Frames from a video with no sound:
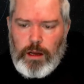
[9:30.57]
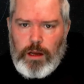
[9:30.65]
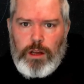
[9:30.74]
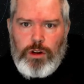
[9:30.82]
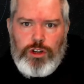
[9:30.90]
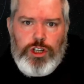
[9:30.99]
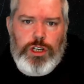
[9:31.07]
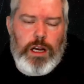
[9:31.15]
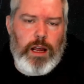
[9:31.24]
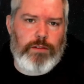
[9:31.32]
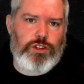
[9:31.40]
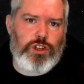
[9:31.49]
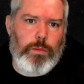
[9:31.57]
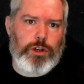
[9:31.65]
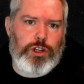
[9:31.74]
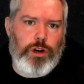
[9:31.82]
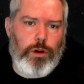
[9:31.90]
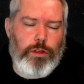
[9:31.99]
you're just going to have so
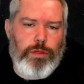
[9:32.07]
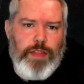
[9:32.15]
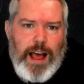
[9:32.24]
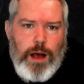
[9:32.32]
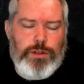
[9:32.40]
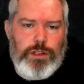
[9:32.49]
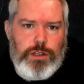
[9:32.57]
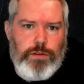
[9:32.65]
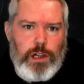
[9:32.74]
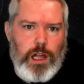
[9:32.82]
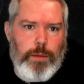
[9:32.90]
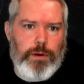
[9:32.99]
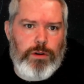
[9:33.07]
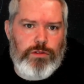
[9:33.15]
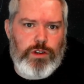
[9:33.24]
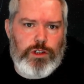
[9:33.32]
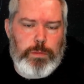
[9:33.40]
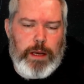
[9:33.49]
much, thousands of kilometers
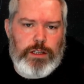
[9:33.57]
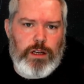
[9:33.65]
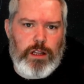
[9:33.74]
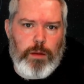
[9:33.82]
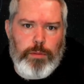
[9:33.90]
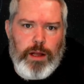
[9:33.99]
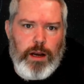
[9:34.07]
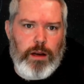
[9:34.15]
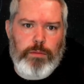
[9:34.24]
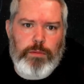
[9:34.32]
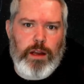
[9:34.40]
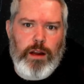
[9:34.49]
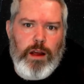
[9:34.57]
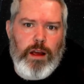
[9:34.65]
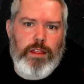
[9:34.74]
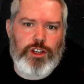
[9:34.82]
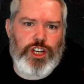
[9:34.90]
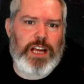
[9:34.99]
of space on that planet that
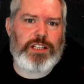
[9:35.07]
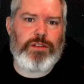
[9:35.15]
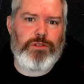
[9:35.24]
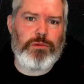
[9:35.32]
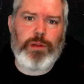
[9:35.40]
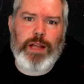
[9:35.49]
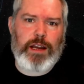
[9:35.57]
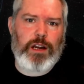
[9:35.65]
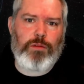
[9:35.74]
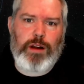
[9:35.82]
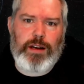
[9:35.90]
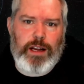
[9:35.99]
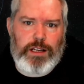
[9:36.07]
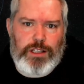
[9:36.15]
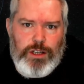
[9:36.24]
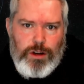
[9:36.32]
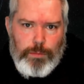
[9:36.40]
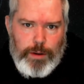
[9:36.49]
the chance of you landing right next
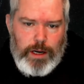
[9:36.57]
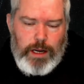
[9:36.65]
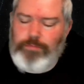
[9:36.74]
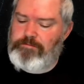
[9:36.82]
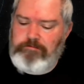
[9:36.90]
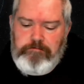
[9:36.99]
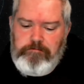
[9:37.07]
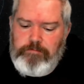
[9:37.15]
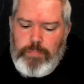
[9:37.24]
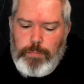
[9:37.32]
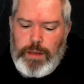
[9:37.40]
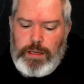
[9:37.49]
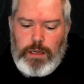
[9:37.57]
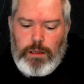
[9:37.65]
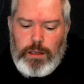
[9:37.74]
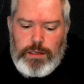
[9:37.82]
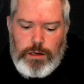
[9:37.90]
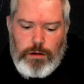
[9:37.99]
to your buddy,
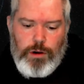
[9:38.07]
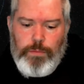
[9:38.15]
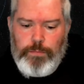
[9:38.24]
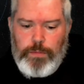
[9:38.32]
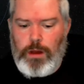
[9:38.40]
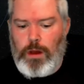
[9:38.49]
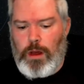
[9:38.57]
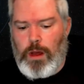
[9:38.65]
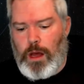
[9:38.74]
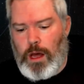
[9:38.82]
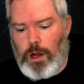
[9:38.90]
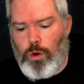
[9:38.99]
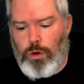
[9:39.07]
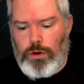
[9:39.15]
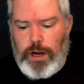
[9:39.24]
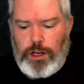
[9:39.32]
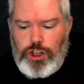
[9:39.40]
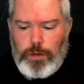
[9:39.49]
basically zero.
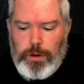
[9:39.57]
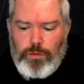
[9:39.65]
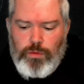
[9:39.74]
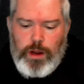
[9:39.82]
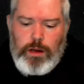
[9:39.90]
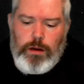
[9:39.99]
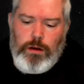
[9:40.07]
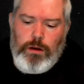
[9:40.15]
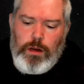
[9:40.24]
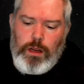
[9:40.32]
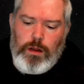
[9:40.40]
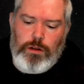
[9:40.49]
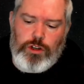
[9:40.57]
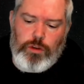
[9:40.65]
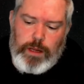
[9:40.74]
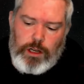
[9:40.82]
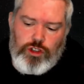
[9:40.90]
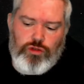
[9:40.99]
Quarterdeck should be written to
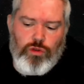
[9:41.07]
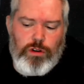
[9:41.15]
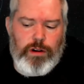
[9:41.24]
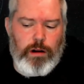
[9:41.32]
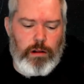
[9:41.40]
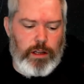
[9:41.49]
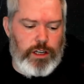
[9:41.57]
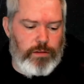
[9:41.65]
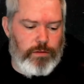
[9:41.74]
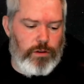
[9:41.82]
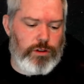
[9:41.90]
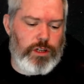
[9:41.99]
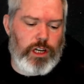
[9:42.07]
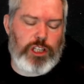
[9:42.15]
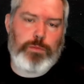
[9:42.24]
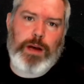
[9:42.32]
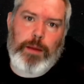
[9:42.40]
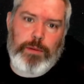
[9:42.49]
be extraordinarily diverse in its
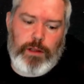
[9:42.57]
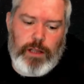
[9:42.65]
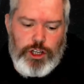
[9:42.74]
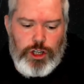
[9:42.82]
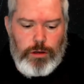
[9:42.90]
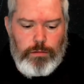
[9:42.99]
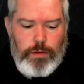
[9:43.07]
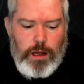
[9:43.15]
population.